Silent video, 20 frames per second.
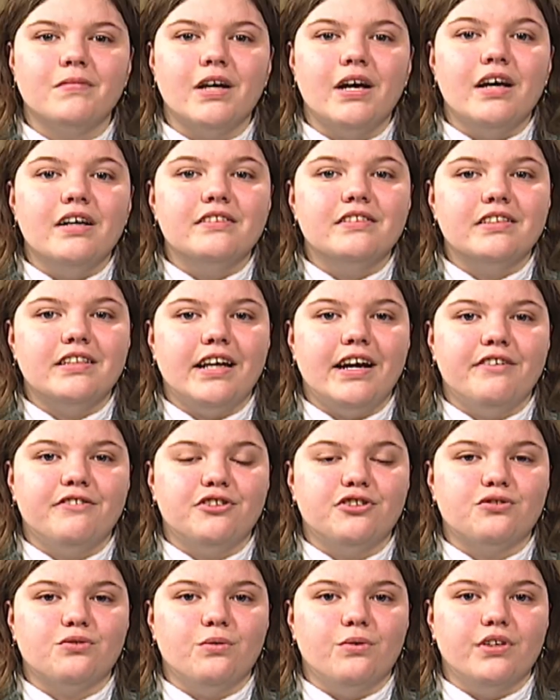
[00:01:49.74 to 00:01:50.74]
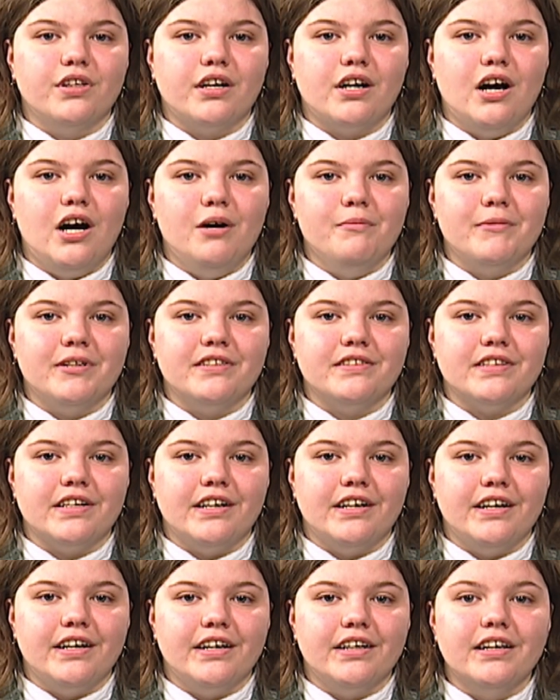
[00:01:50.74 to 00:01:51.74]
Today after school in the Commons
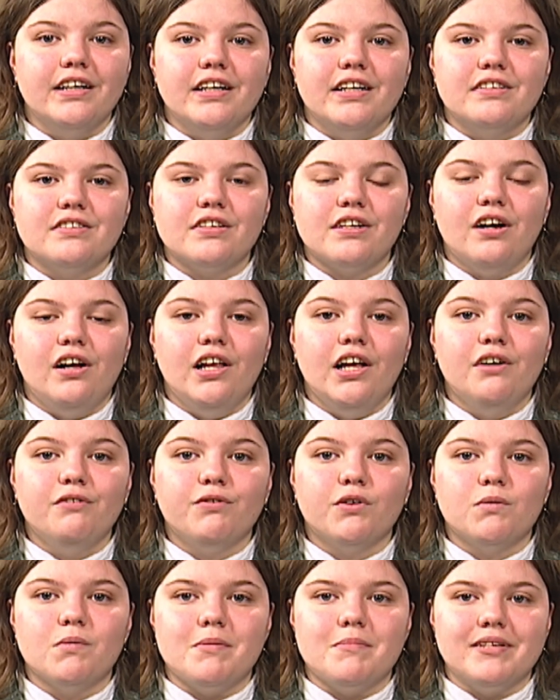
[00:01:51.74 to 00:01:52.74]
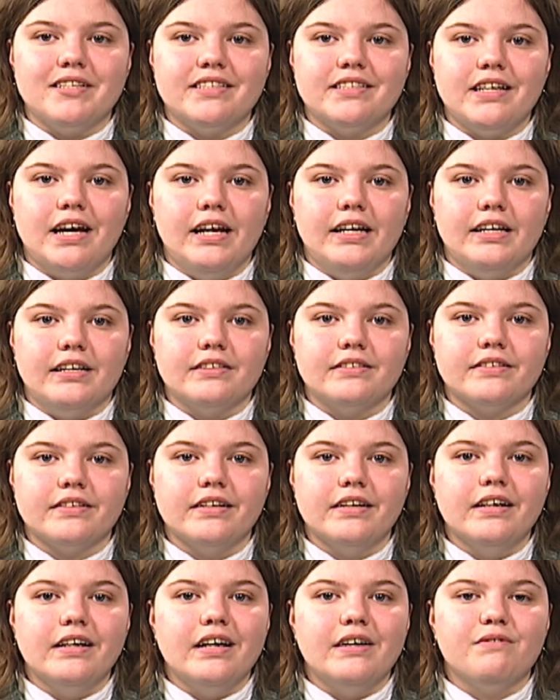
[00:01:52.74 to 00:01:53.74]
area is a call out for women's tennis.
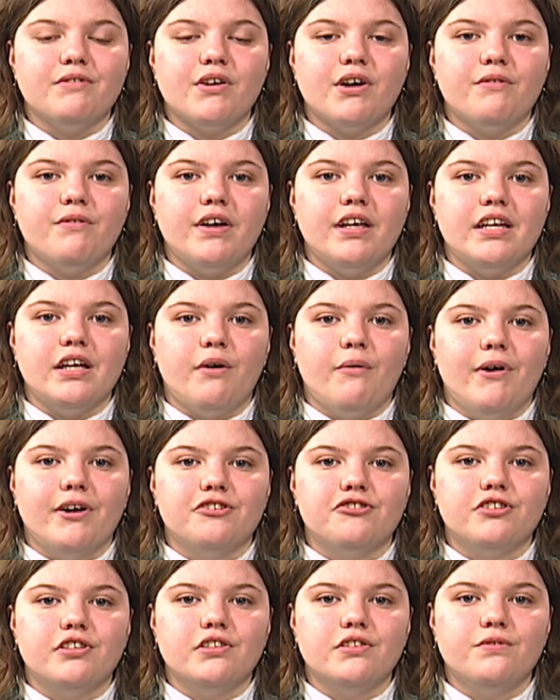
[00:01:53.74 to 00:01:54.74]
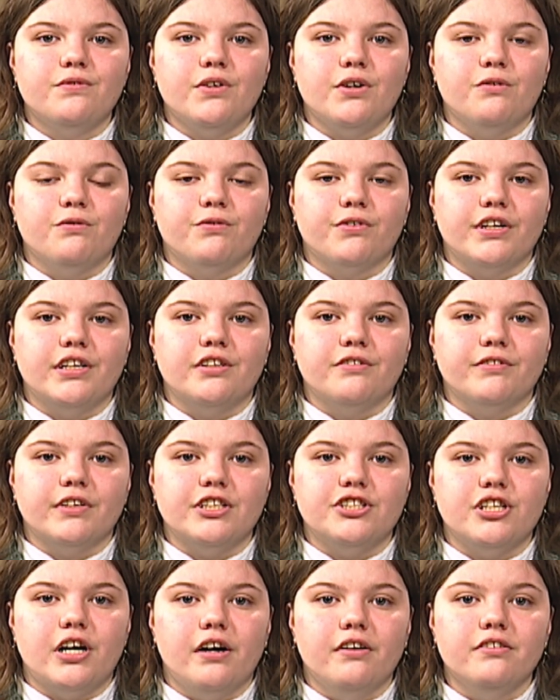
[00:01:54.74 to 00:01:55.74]
If you have any questions, feel free to
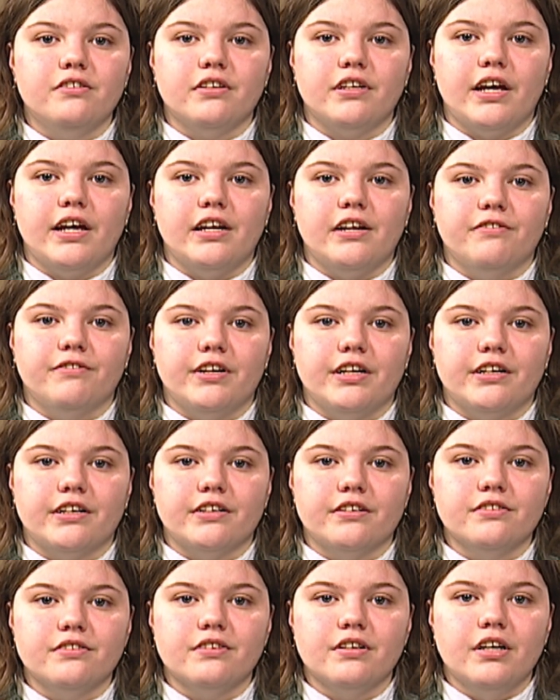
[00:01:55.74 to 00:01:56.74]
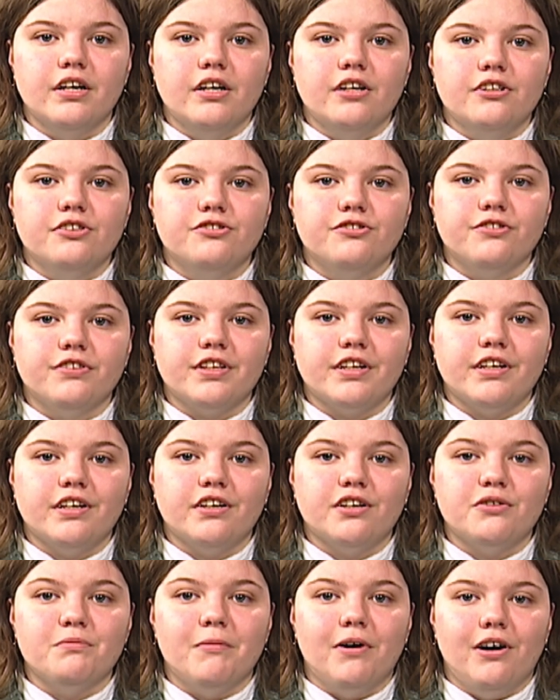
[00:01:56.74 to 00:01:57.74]
reach out to Katie Reekers,
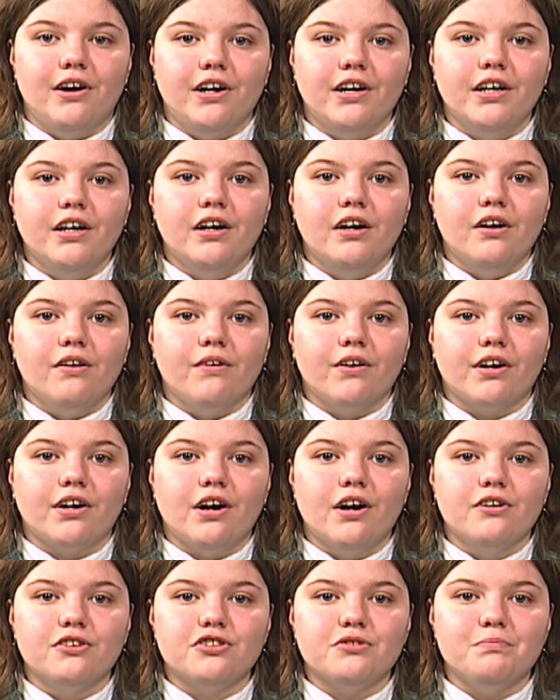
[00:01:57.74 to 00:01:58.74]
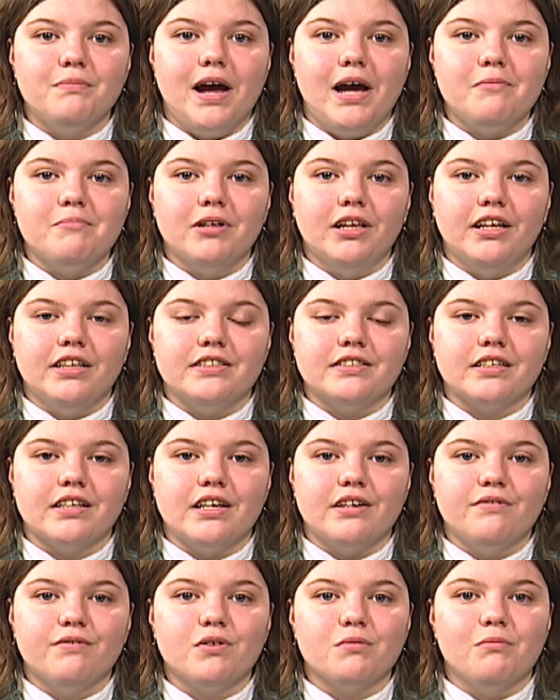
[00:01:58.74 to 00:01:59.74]
Shrutika Kumar, or Coach Matt
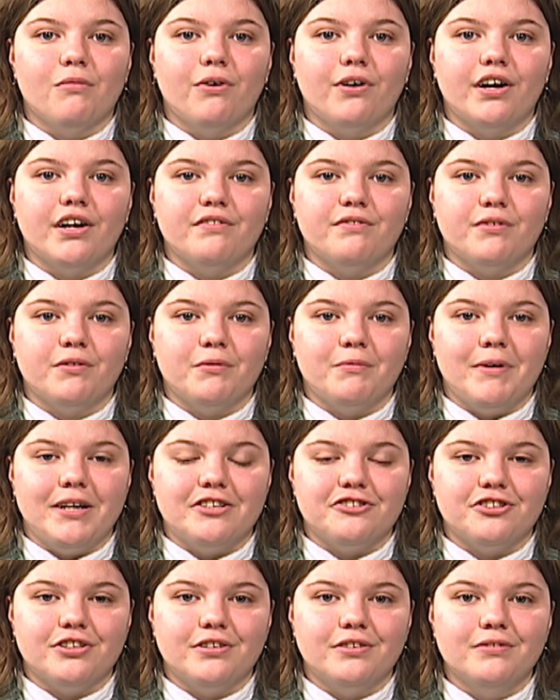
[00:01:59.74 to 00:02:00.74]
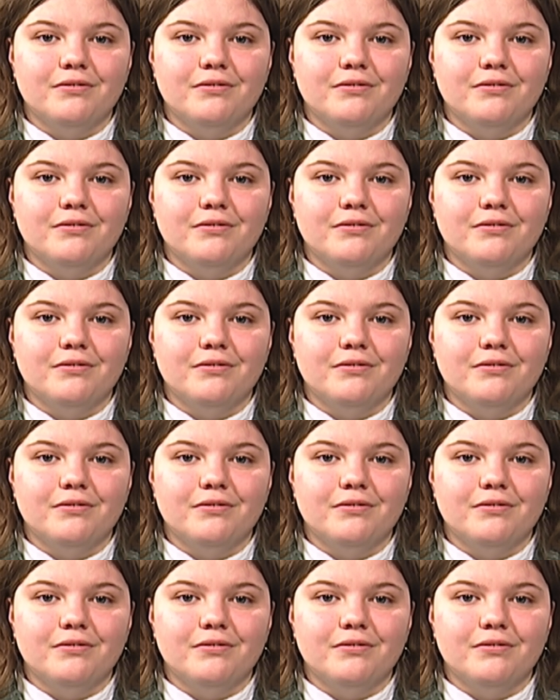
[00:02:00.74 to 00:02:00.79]
Malinsky for more information.